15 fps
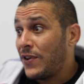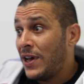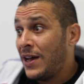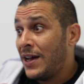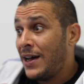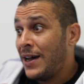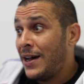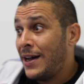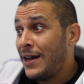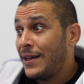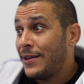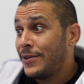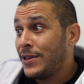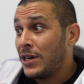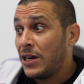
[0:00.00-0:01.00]

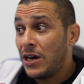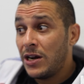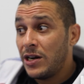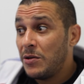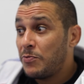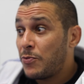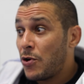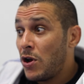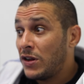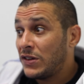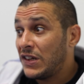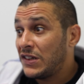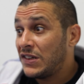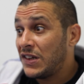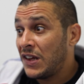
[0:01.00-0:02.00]
the learning
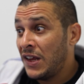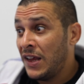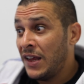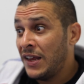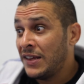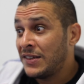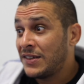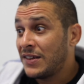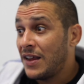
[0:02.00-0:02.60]
process is